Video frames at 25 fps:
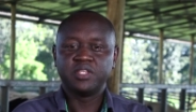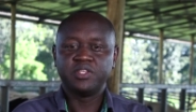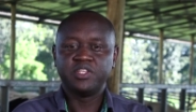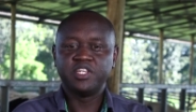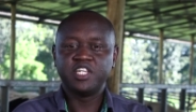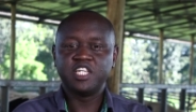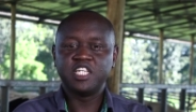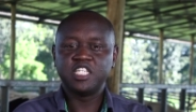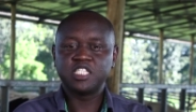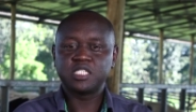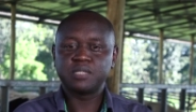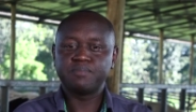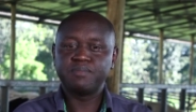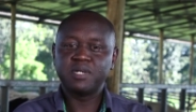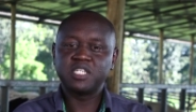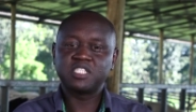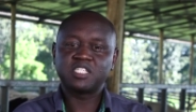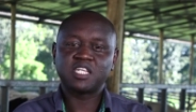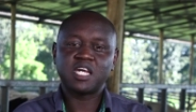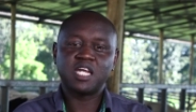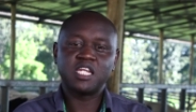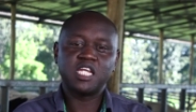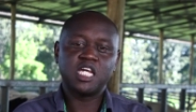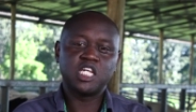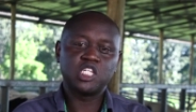This
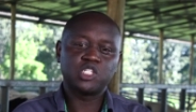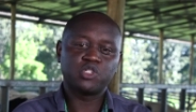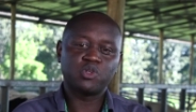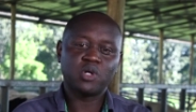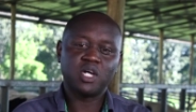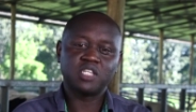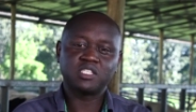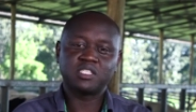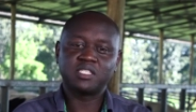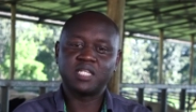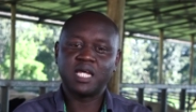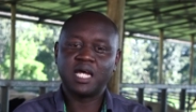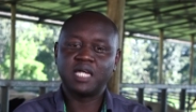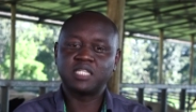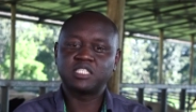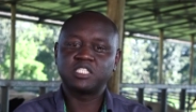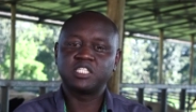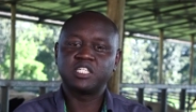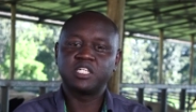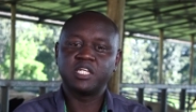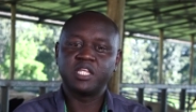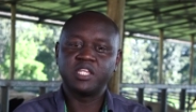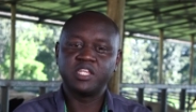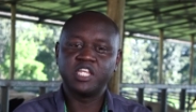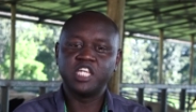basically ensures that
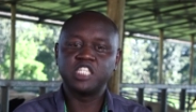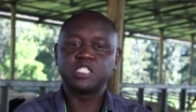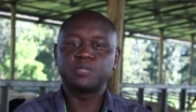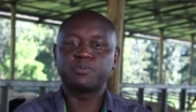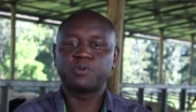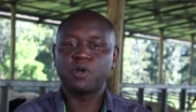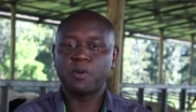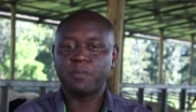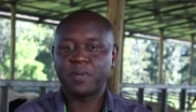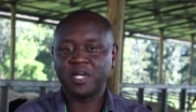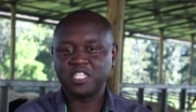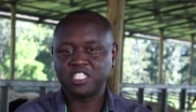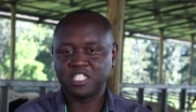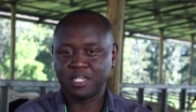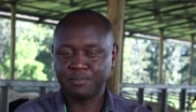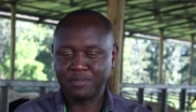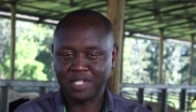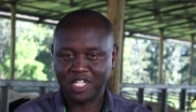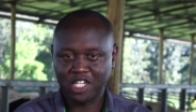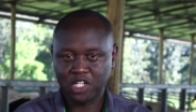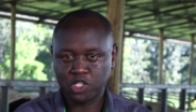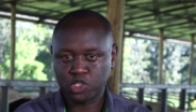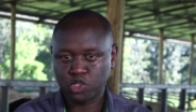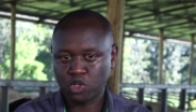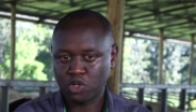there is proper
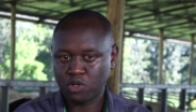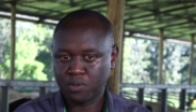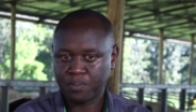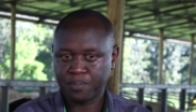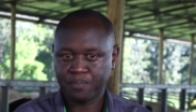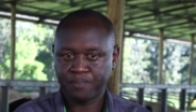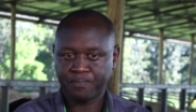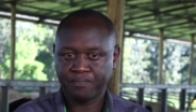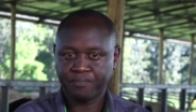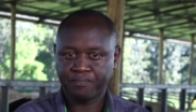germination.